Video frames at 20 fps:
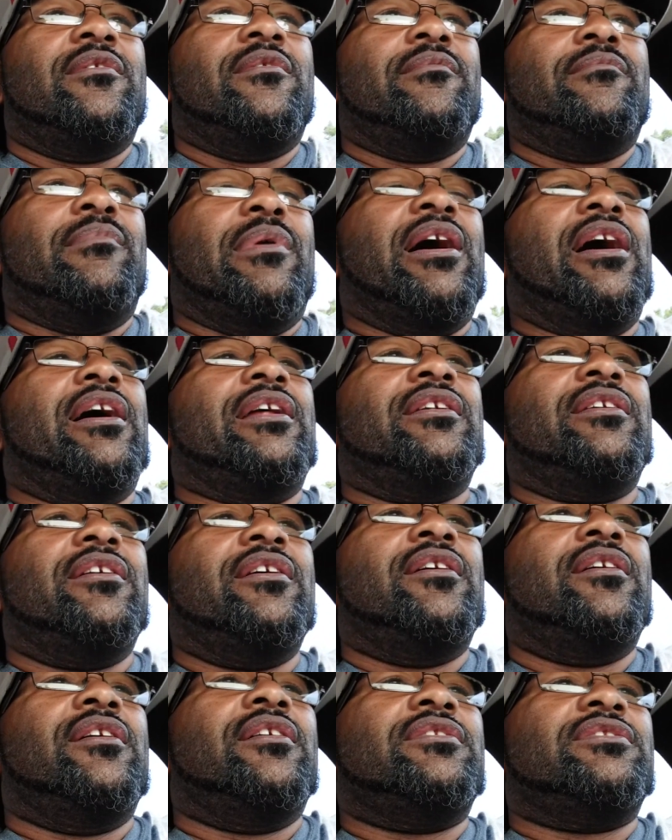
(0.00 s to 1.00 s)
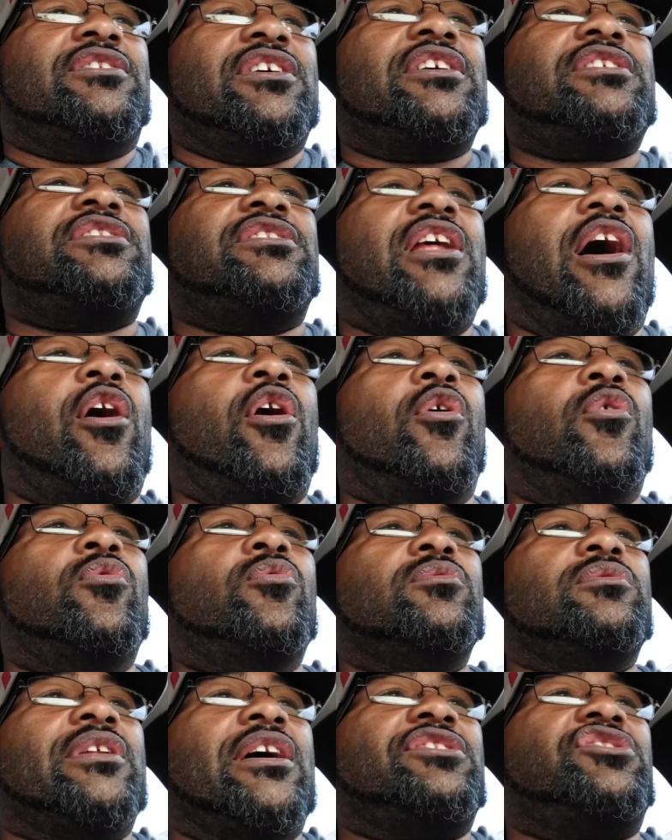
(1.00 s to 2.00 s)
But just know
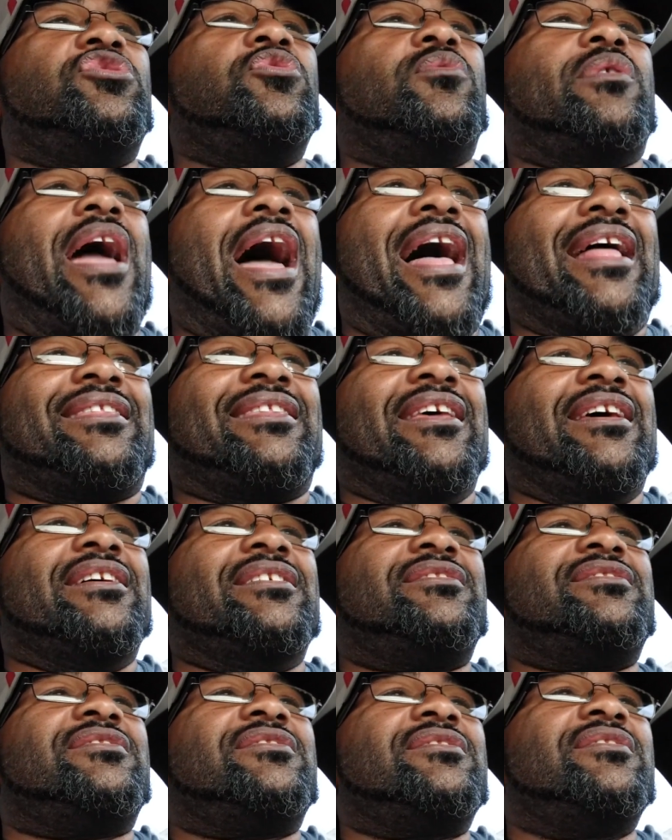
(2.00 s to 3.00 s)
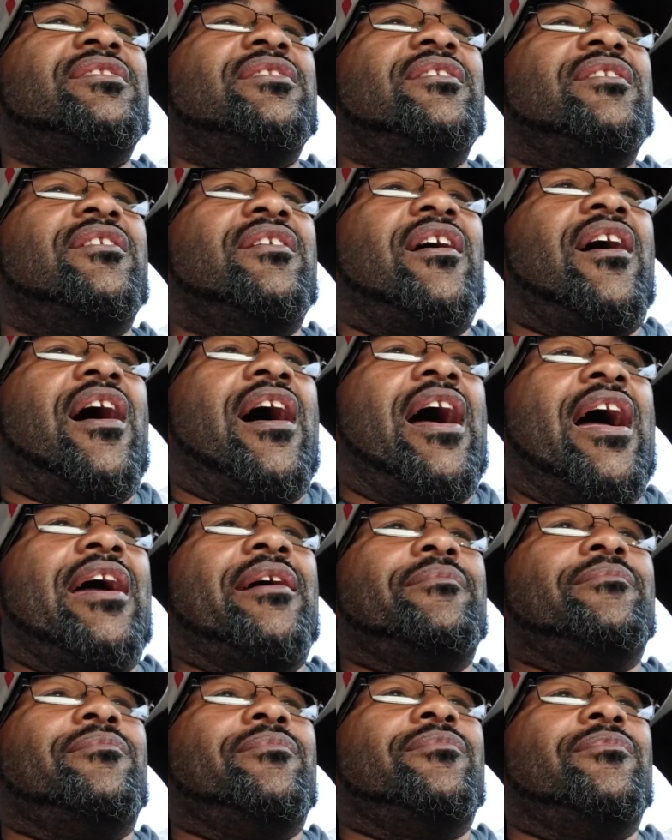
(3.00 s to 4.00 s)
that you got this, all right?
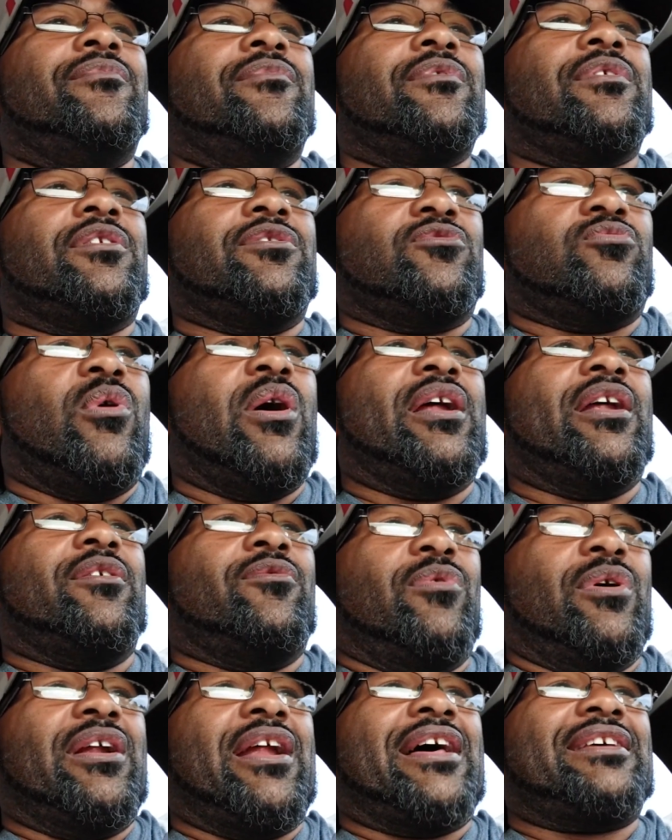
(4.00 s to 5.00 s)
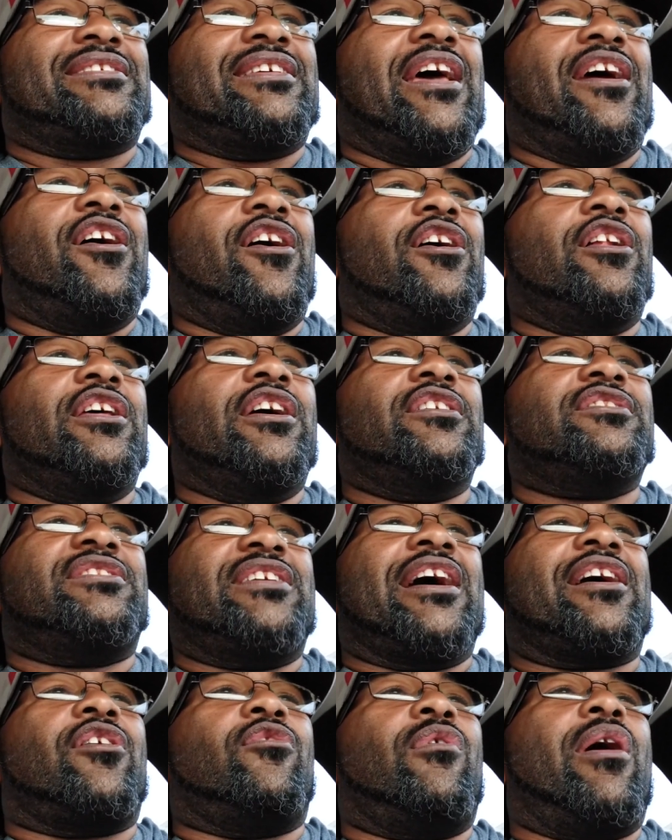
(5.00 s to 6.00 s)
Because what did I say earlier?
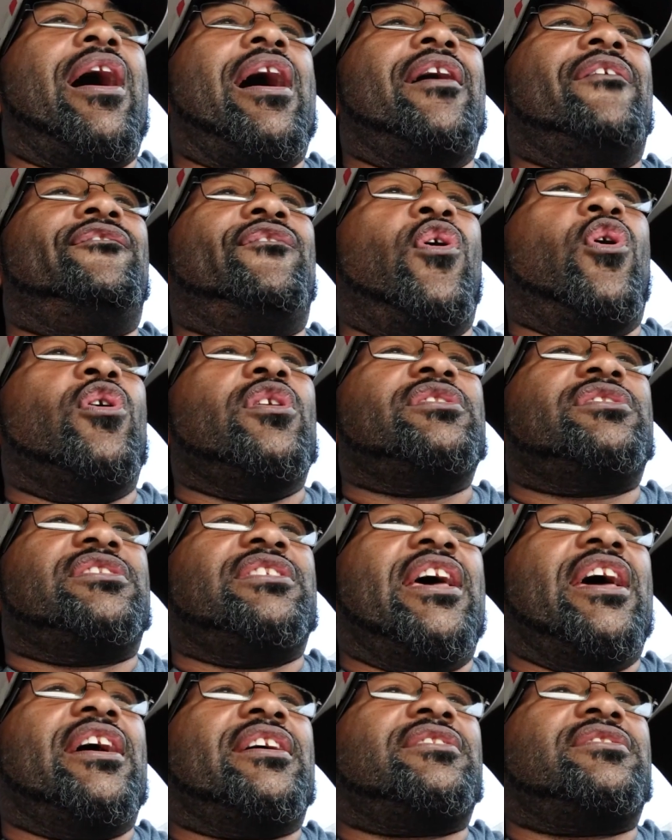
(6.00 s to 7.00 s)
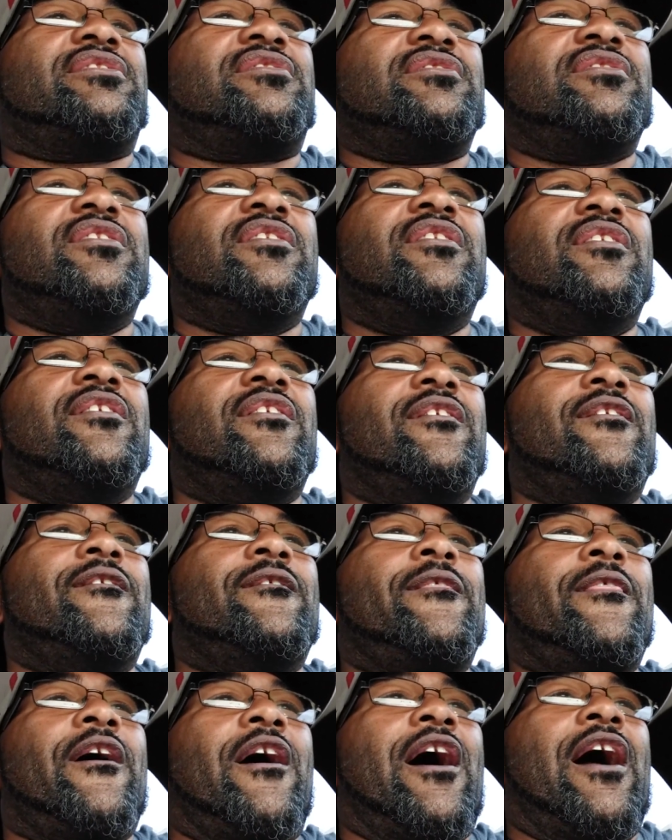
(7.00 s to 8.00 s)
Zechariah 4 and 6,
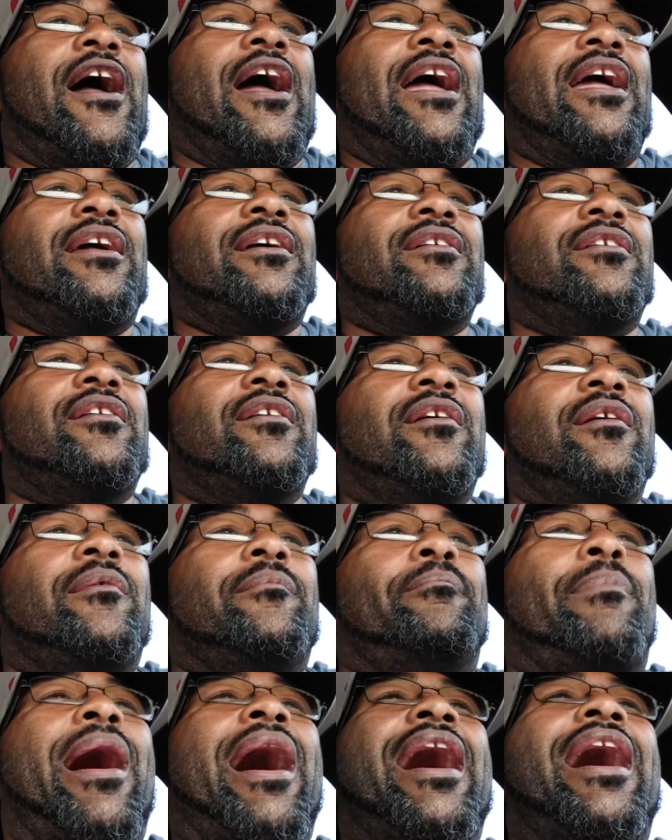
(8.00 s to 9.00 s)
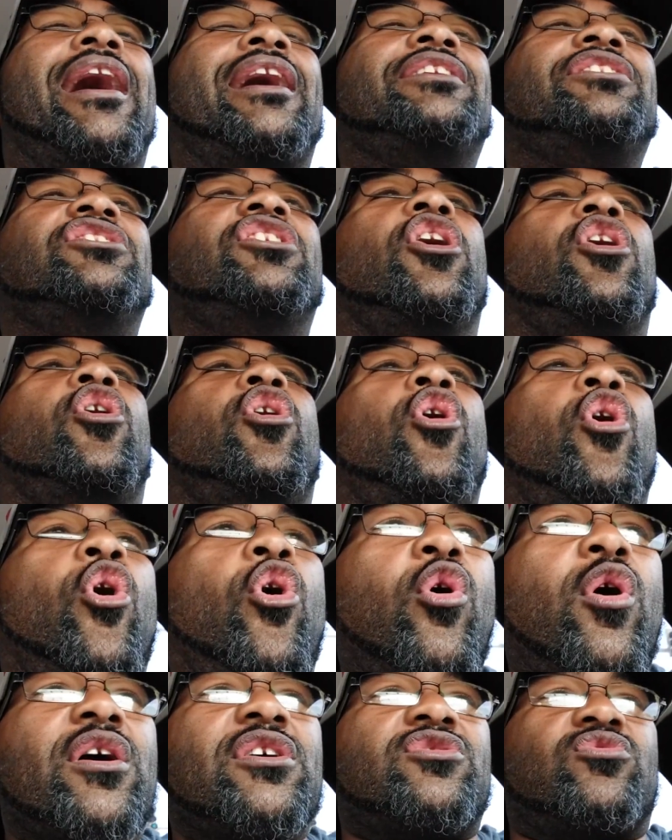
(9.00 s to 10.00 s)
all right? By
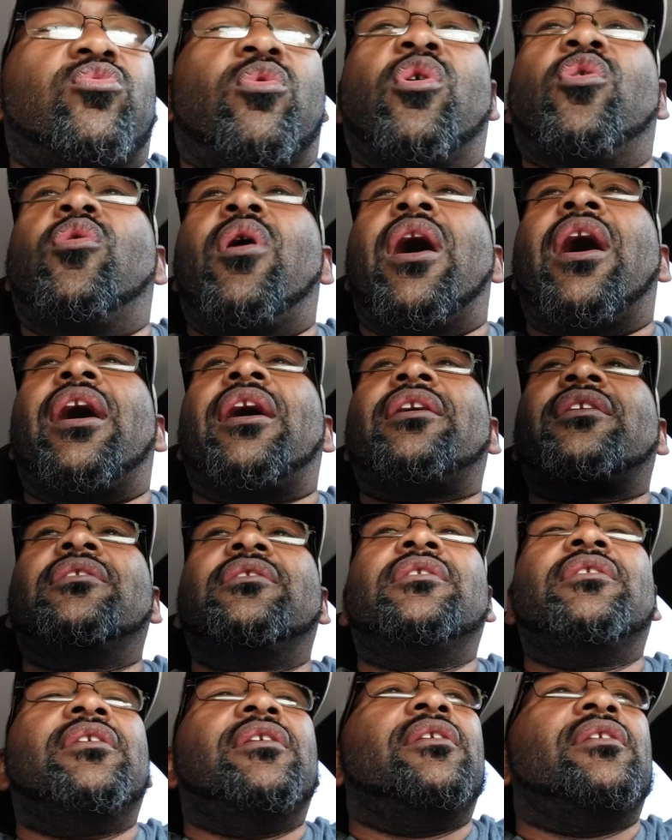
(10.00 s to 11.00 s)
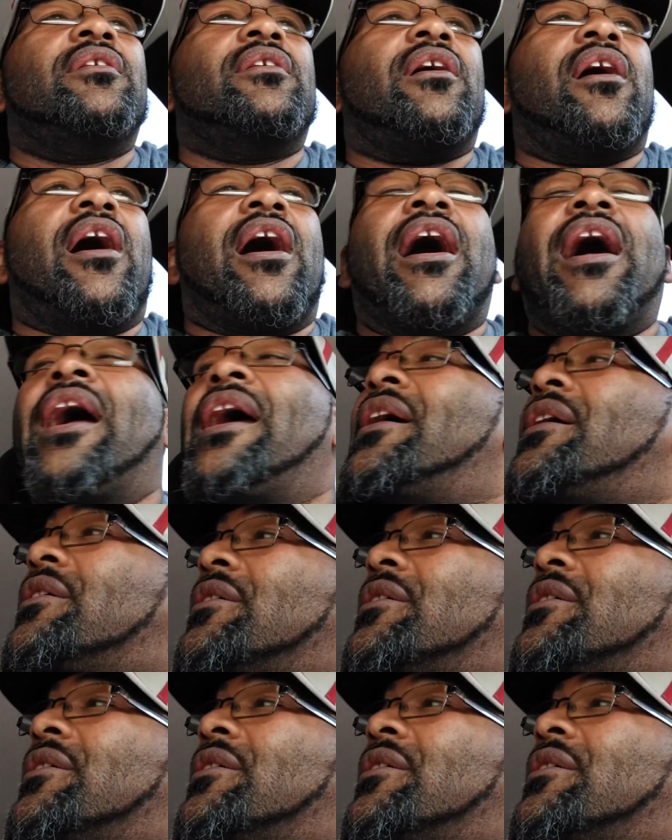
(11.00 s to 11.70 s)
Yahuwah's Ruwach, all right?